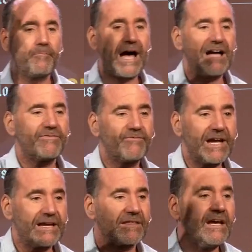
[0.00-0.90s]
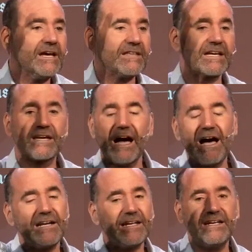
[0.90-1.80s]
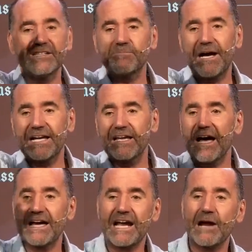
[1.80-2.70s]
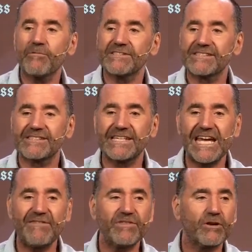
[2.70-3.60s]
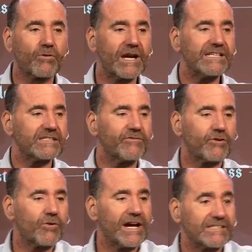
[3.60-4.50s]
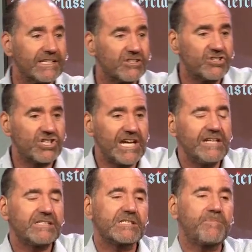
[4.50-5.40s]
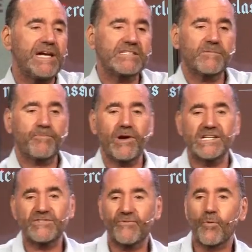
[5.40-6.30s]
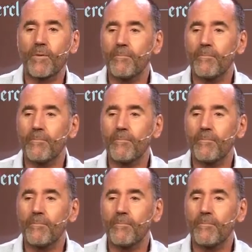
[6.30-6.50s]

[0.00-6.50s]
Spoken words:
by faith, that God is my God. I receive the grace of Christ, that Jesus pays the price for